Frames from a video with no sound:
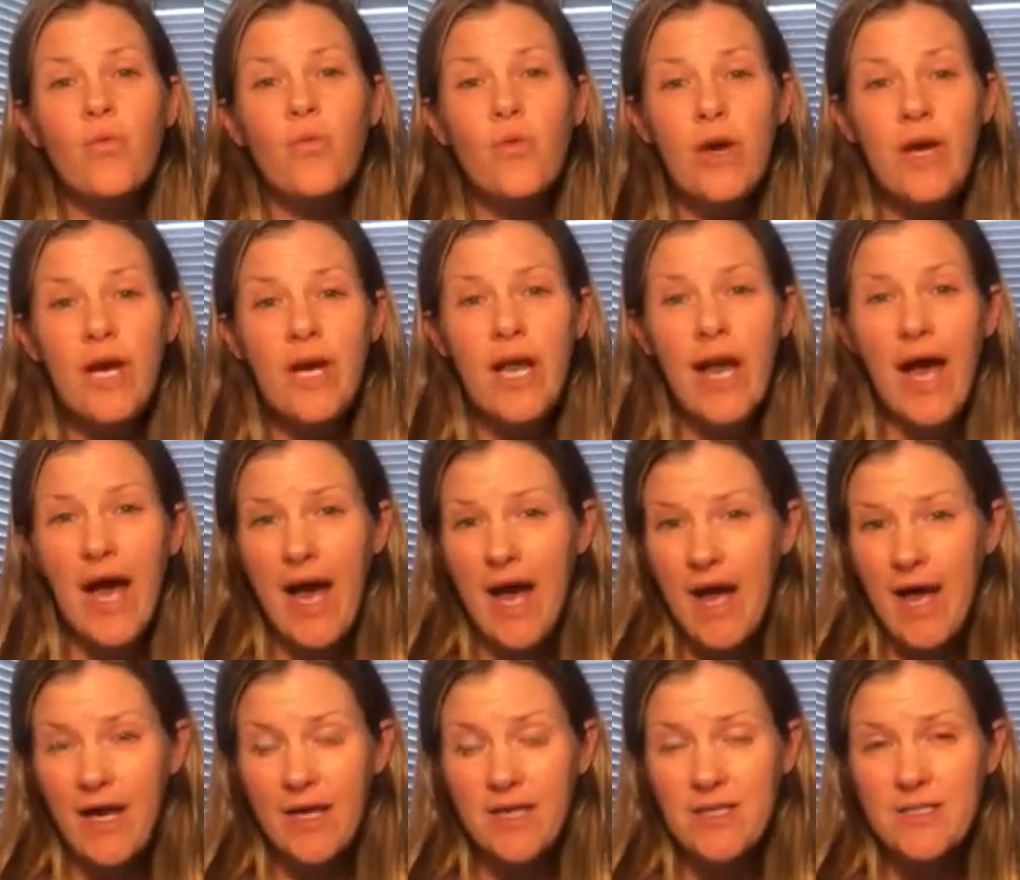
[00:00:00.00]
We're going to
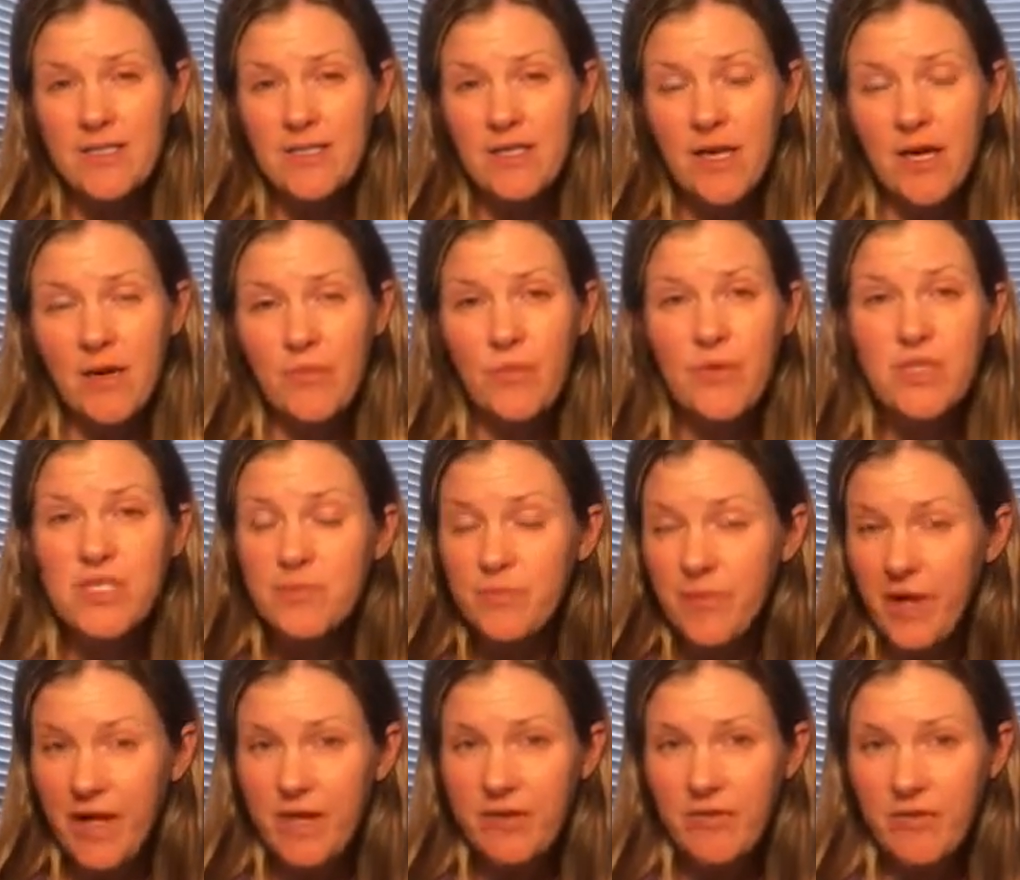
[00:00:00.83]
act um,
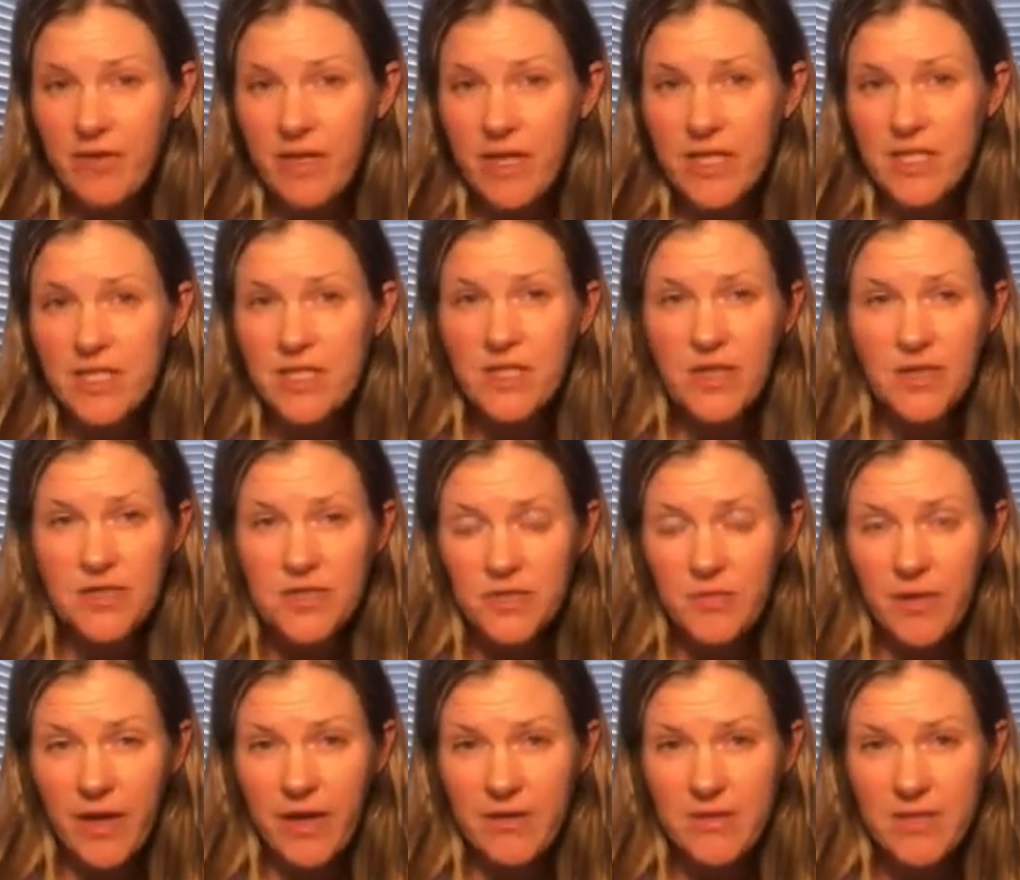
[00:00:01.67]
respectfully to those
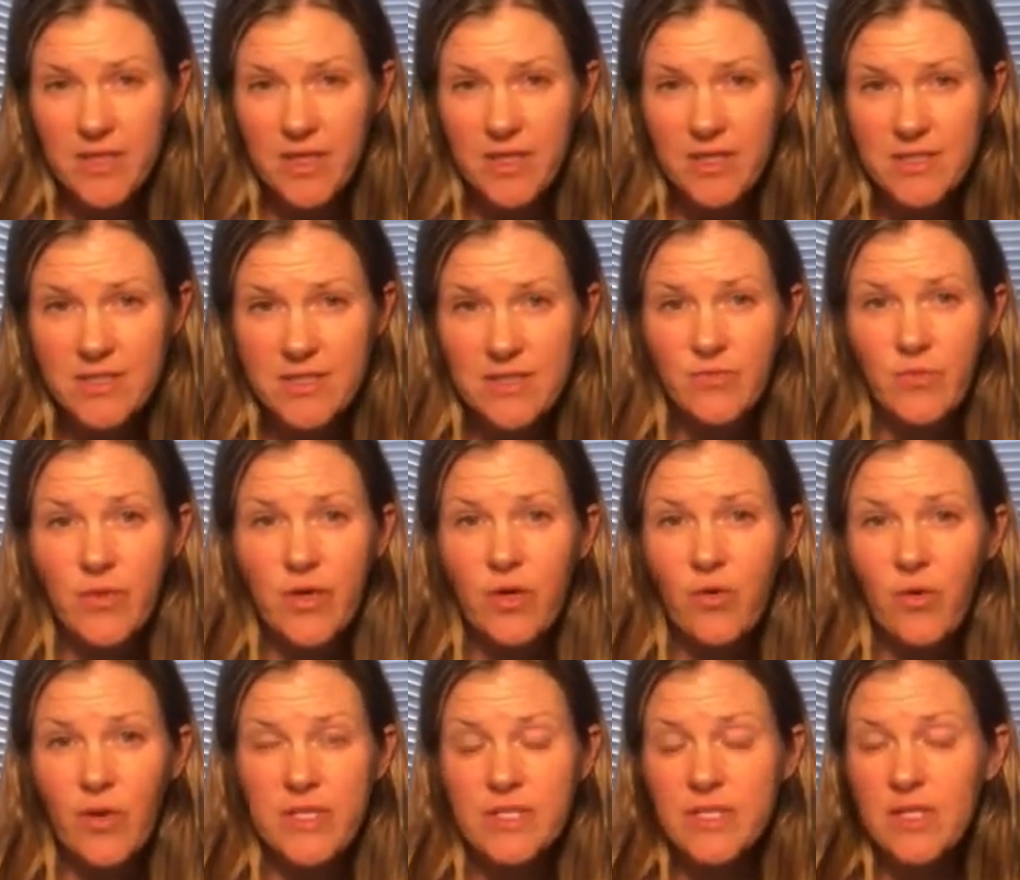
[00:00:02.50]
around us and we're
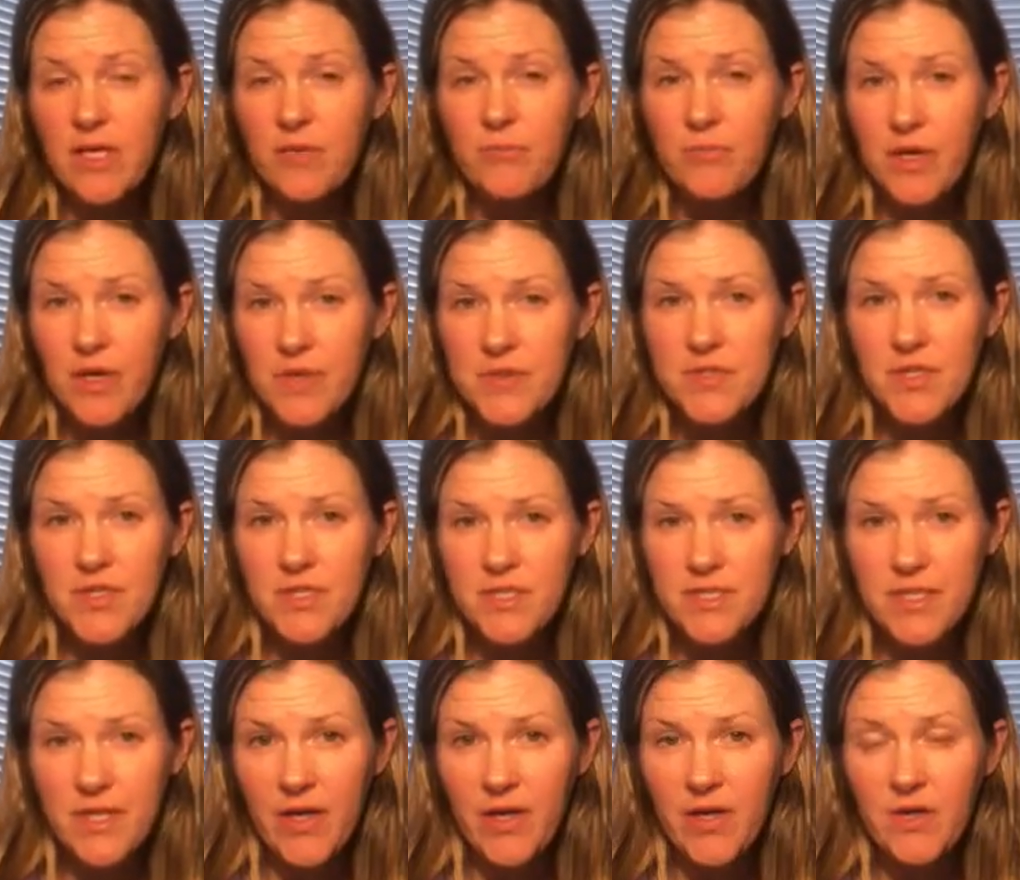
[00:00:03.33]
going to compose
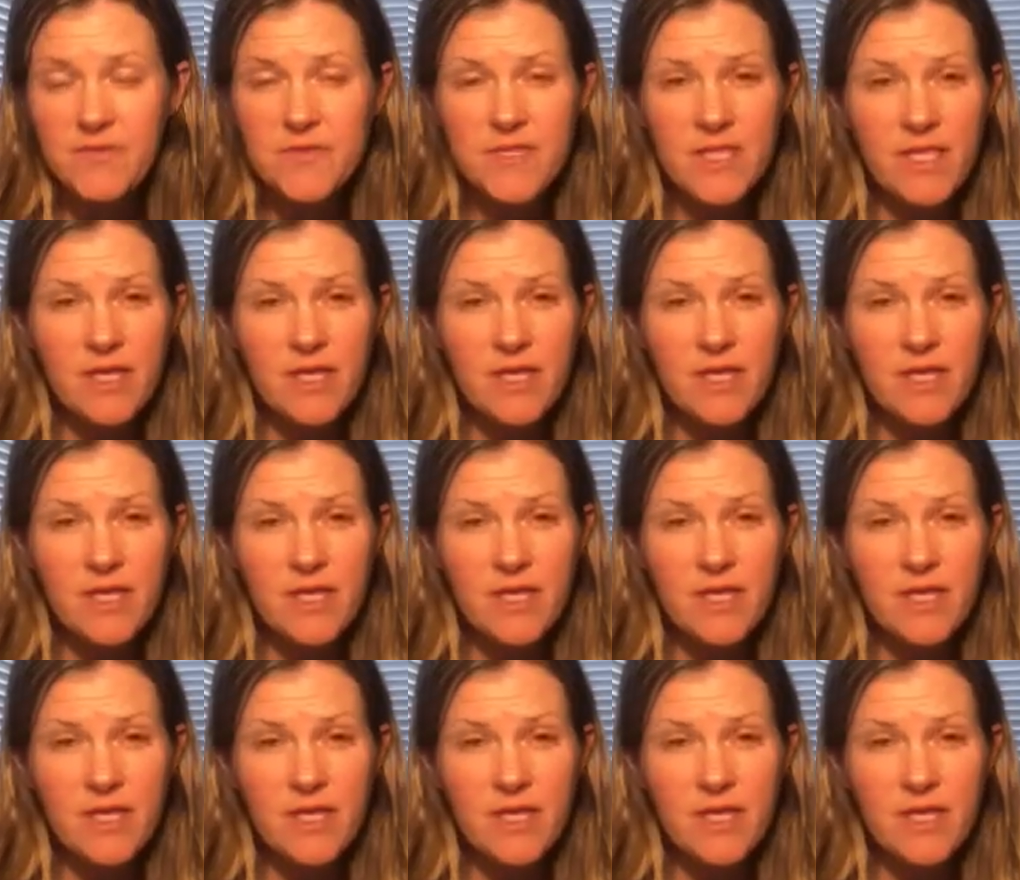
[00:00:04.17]
ourselves.